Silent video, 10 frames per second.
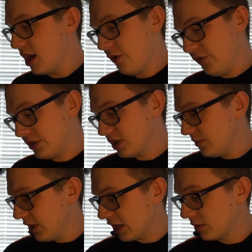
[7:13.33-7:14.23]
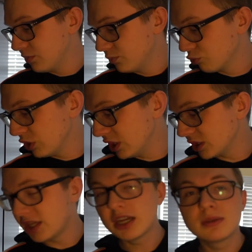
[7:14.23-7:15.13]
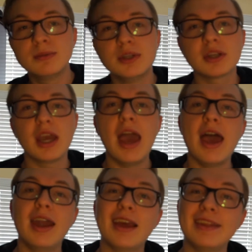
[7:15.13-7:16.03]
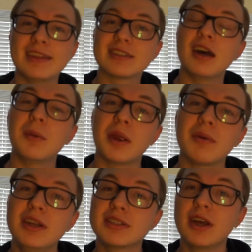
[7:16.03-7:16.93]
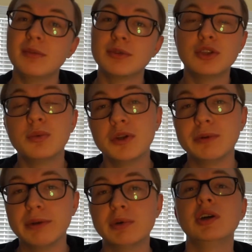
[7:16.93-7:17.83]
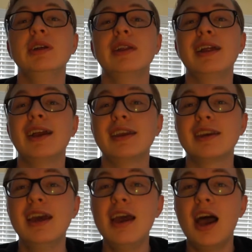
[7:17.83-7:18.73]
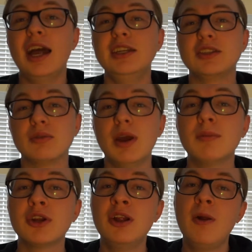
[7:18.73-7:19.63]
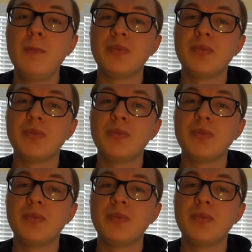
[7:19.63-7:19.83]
If it's something like I'm reading a textbook and I think that something I read is something super duper important, then like I need to remember it,